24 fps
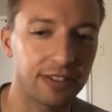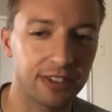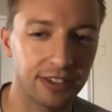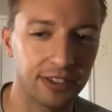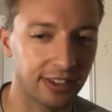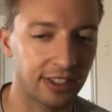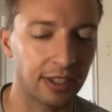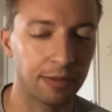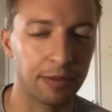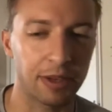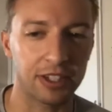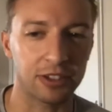
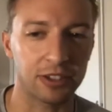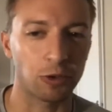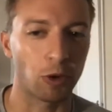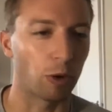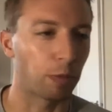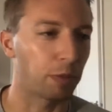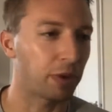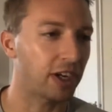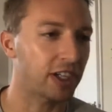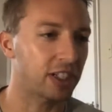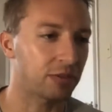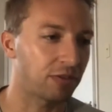Just give me a score
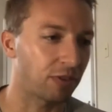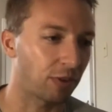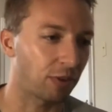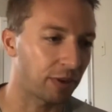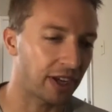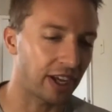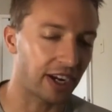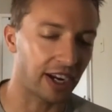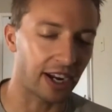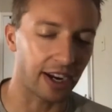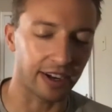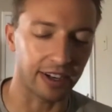prediction before we
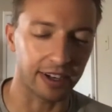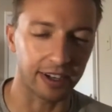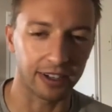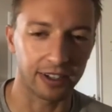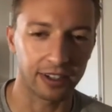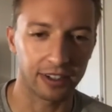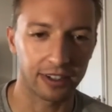head out of here.